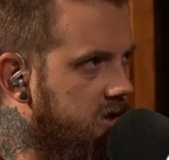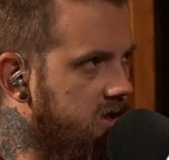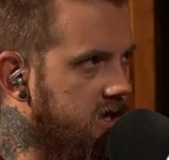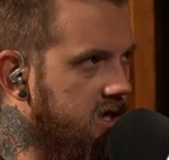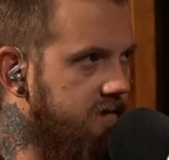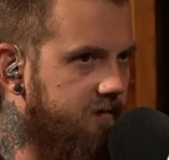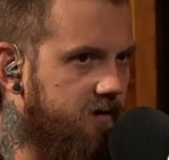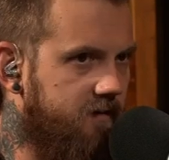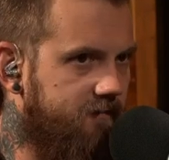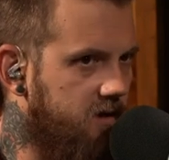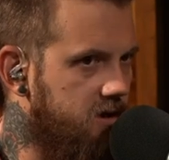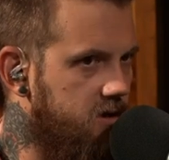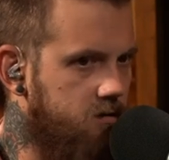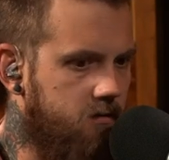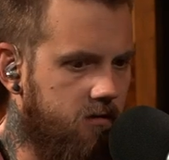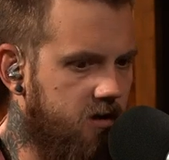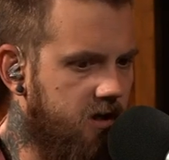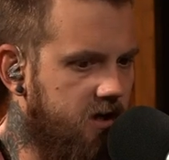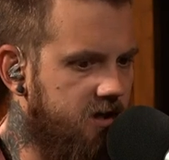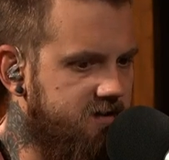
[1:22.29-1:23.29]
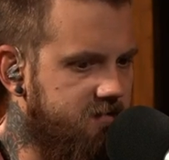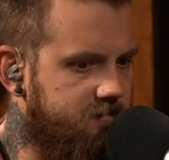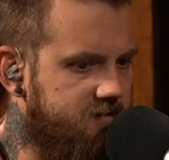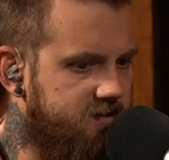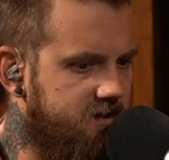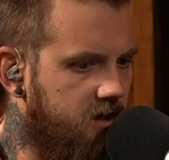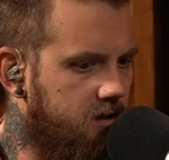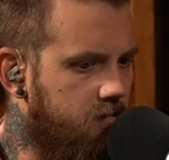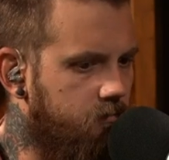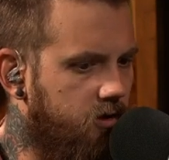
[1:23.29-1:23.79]
even if they utilize him the
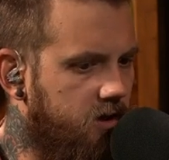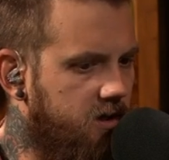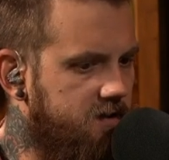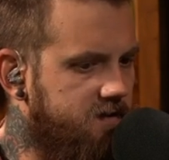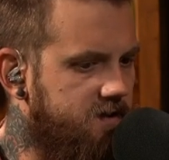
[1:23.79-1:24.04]
same way.